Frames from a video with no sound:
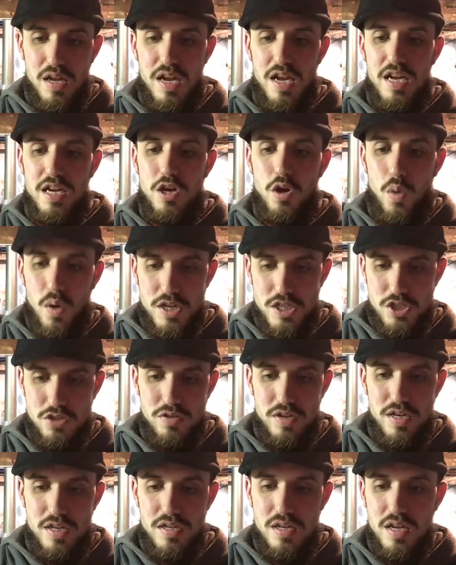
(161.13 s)

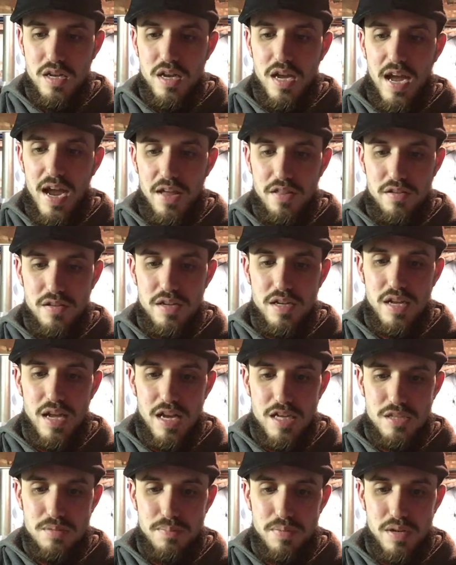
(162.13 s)
equestrian athlete
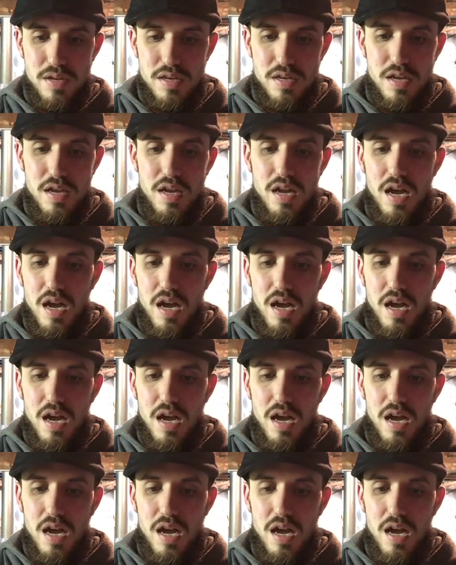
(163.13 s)
has been